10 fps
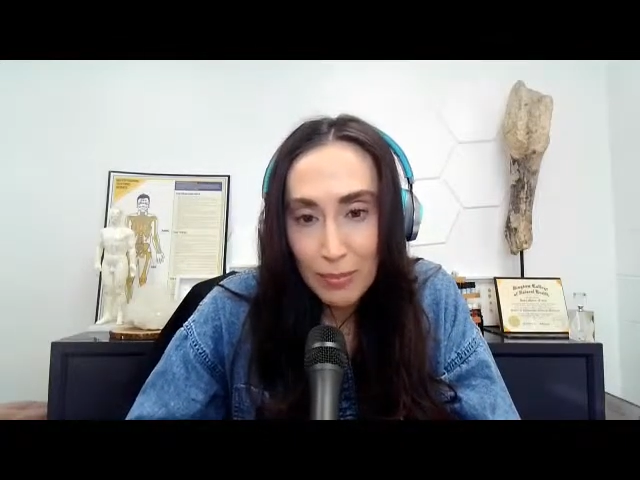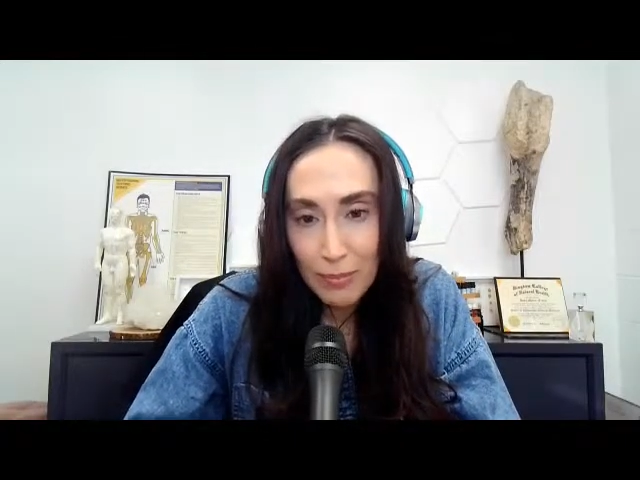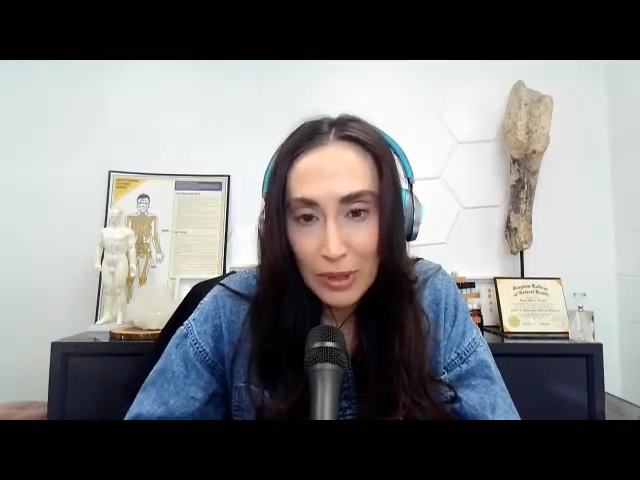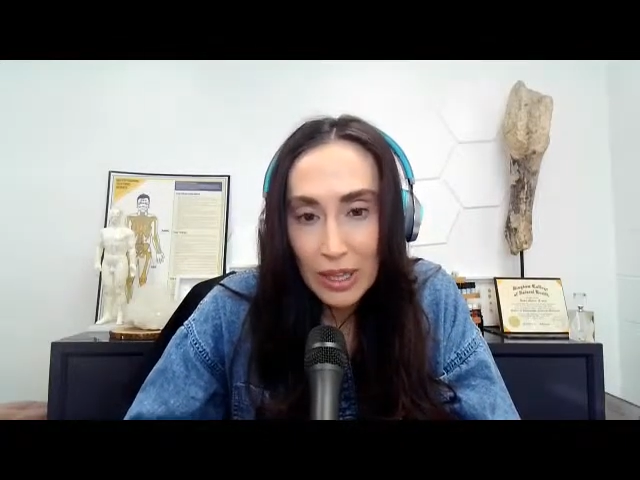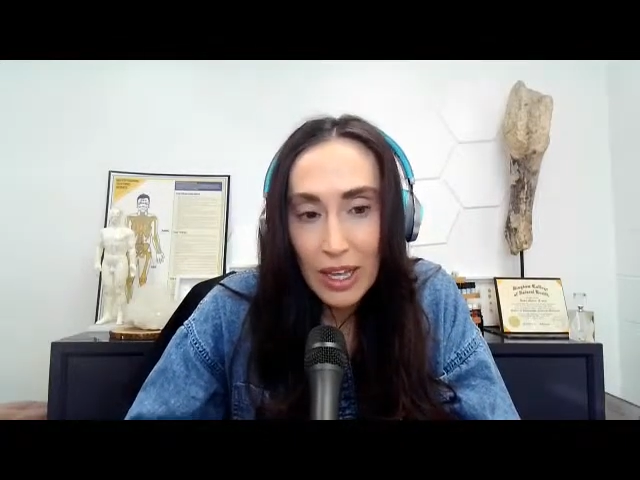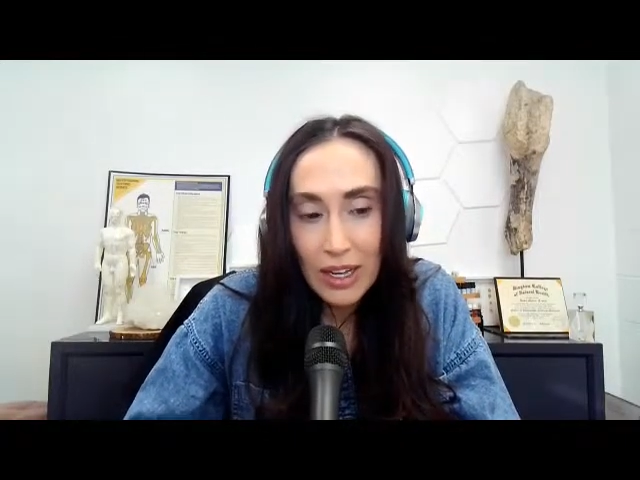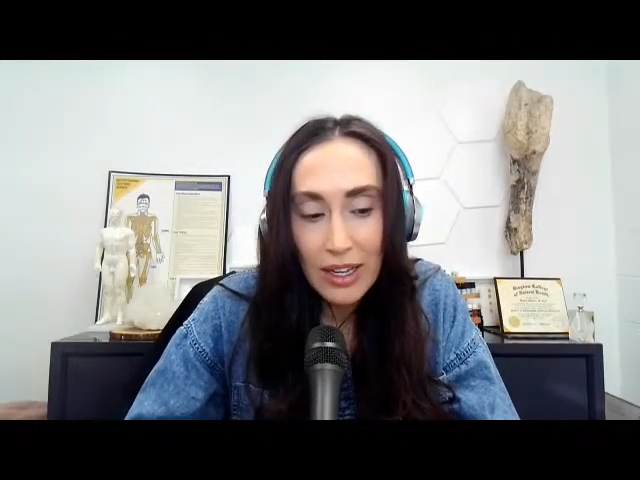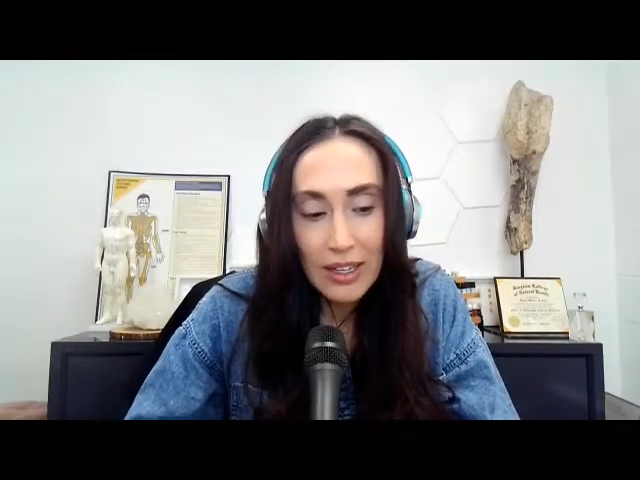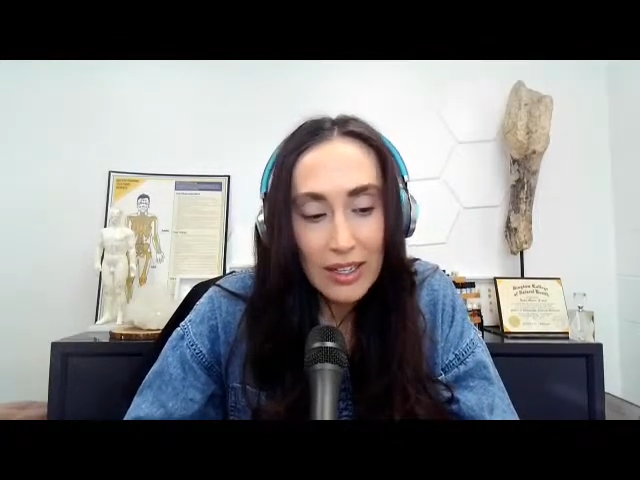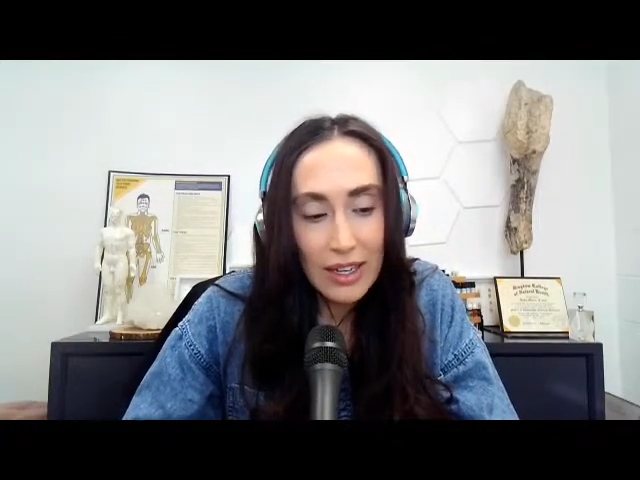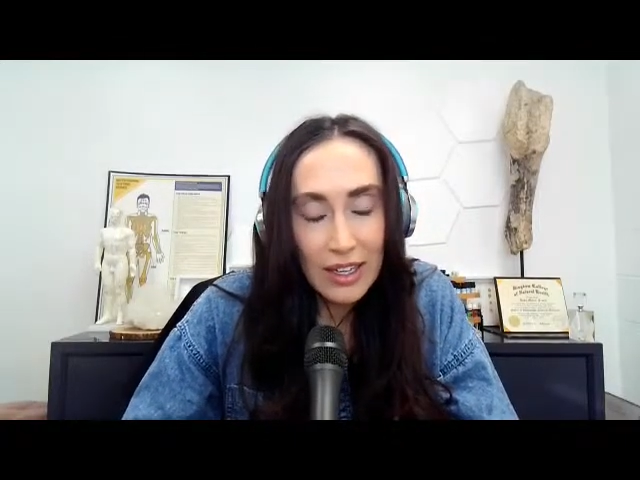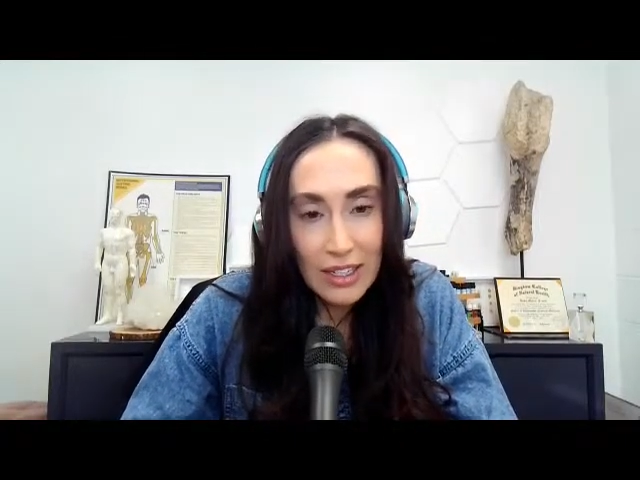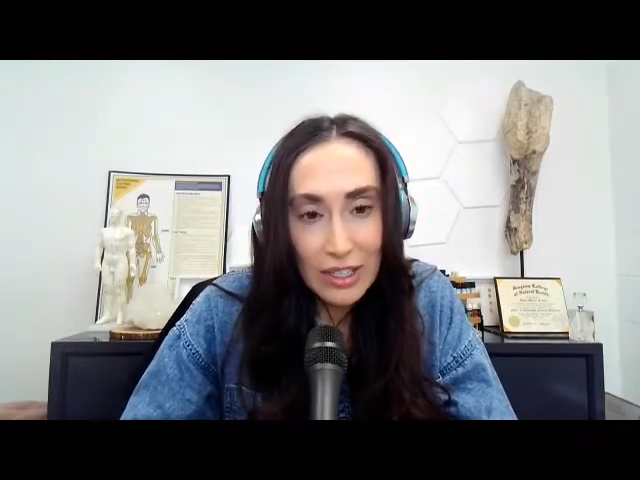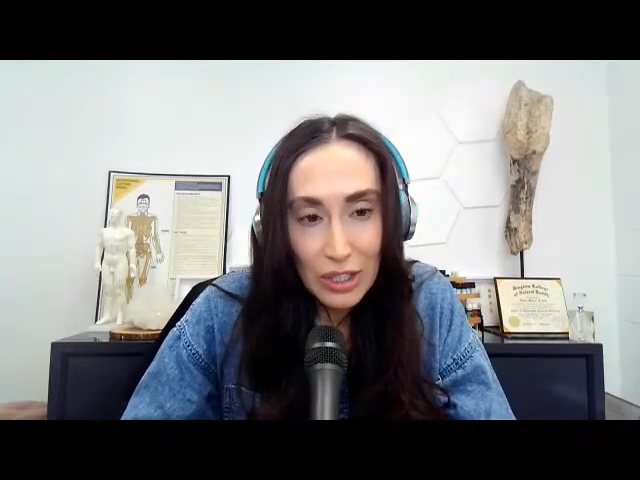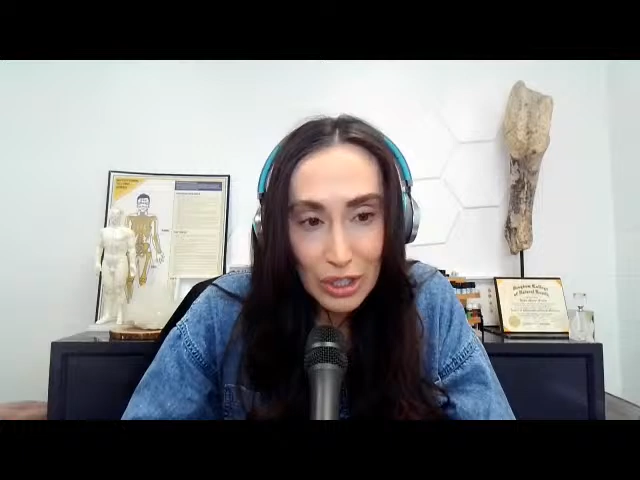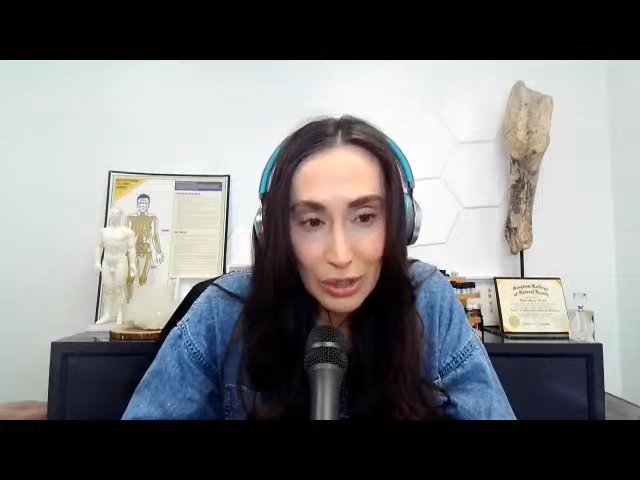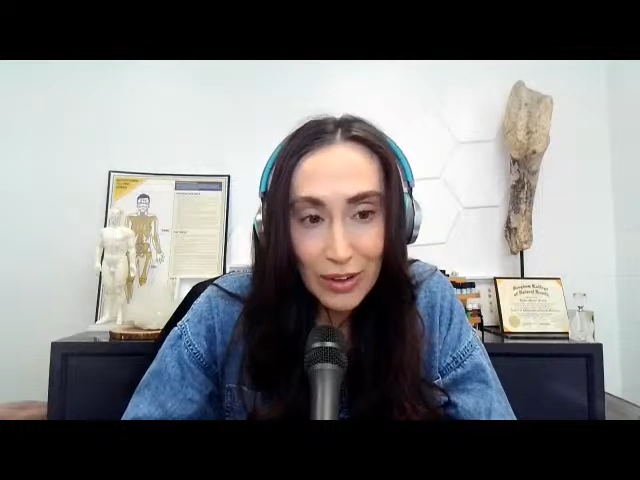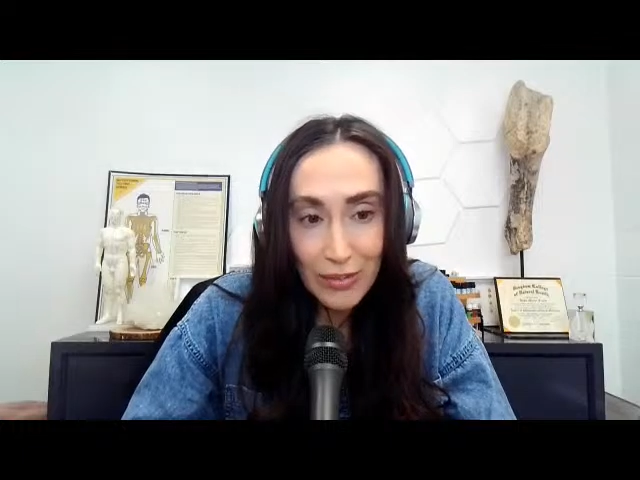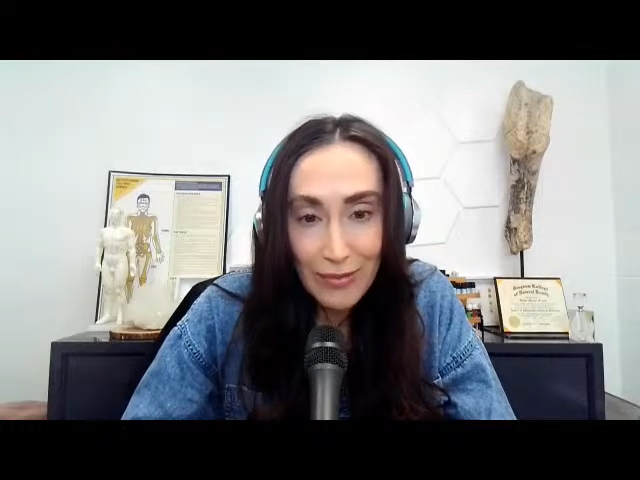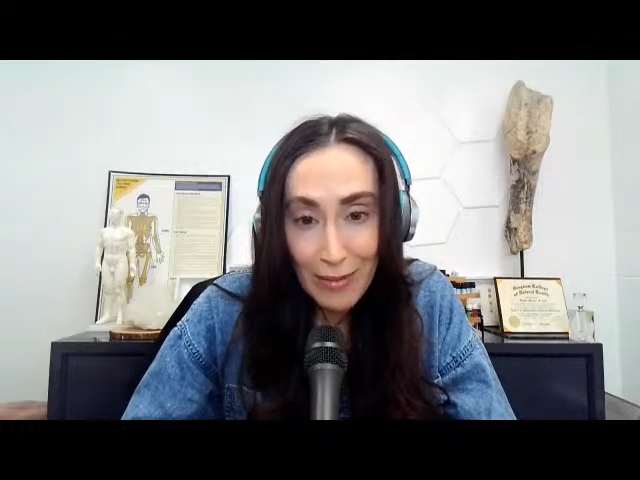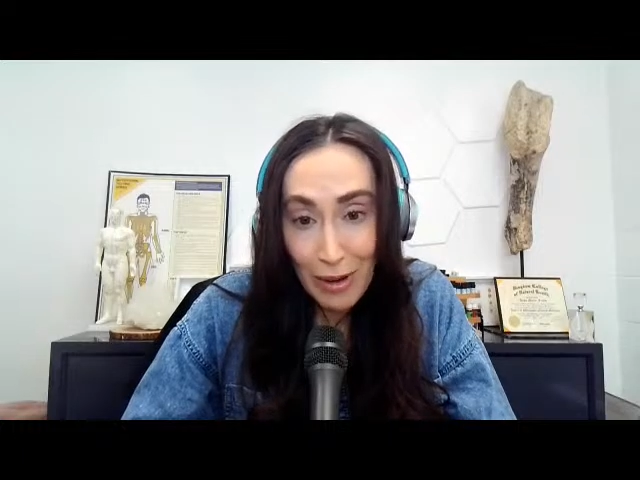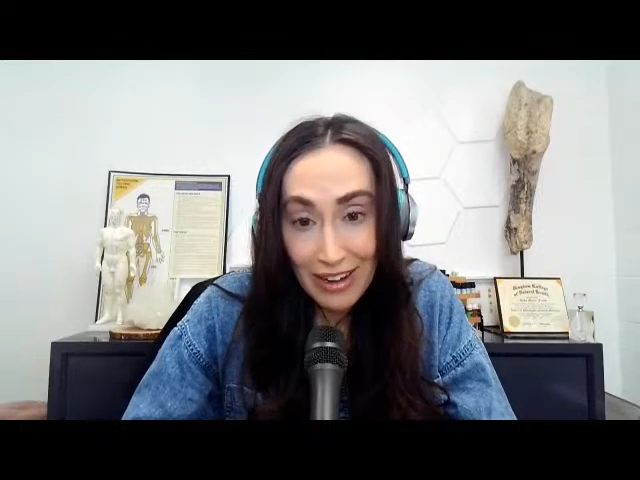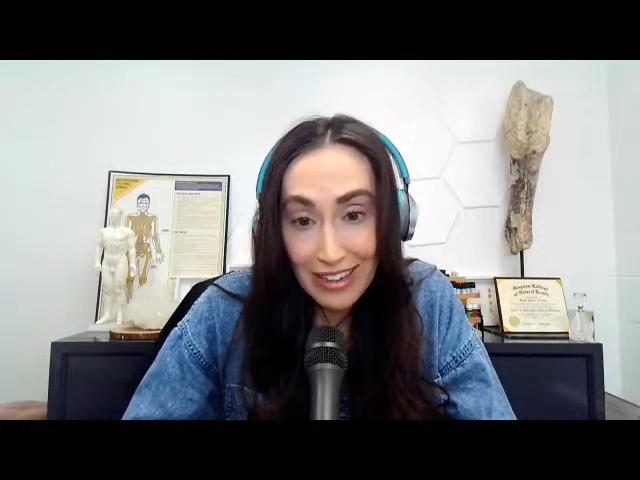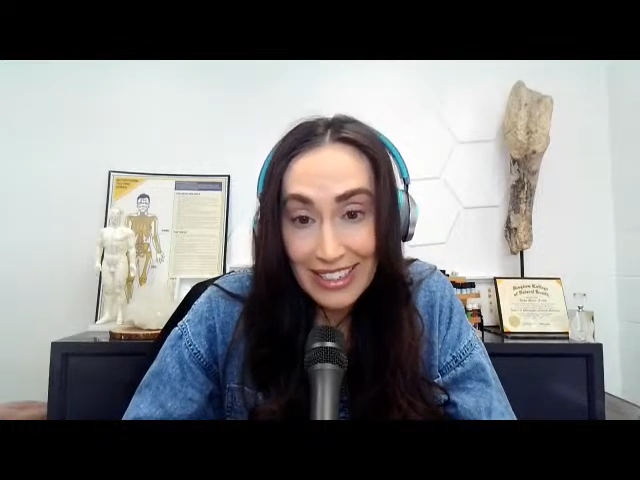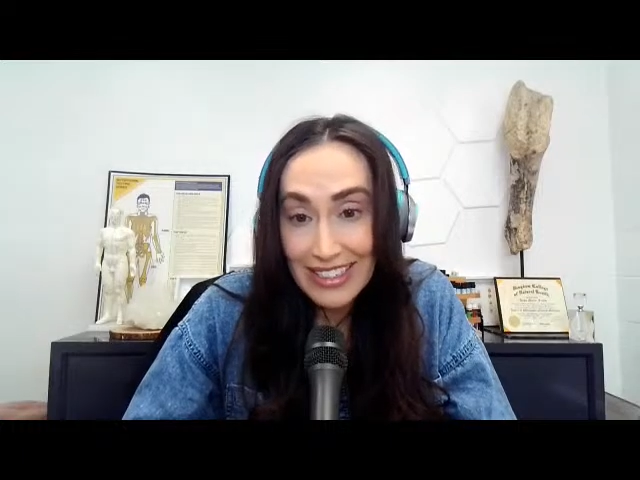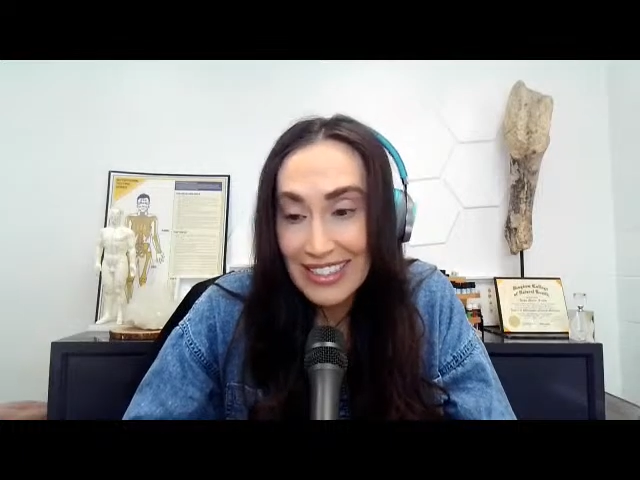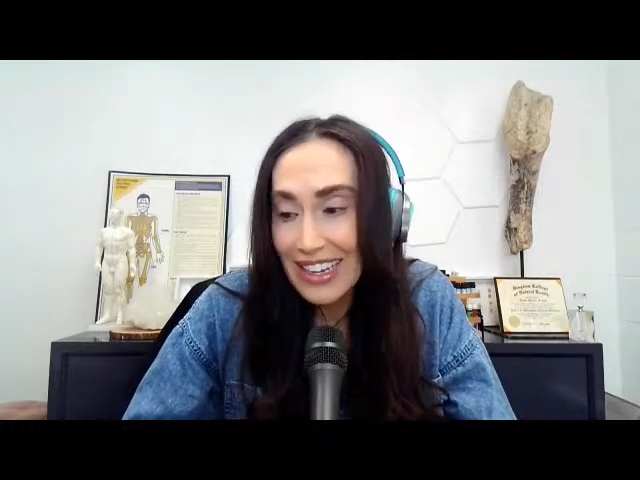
plug 2 of my products.